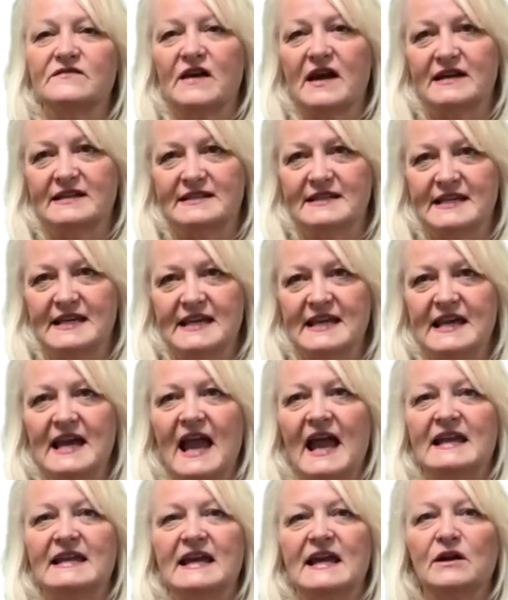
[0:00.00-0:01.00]
of IT
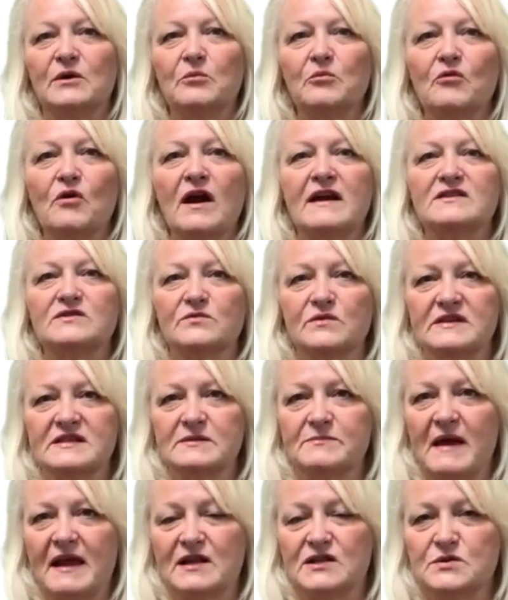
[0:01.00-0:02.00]
and enterprise
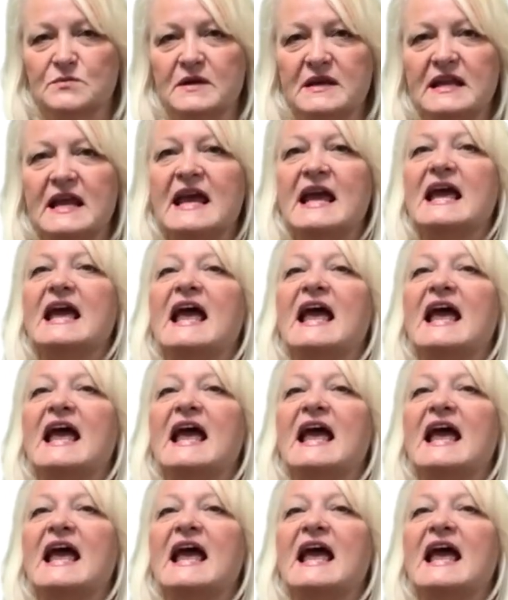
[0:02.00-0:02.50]
risk management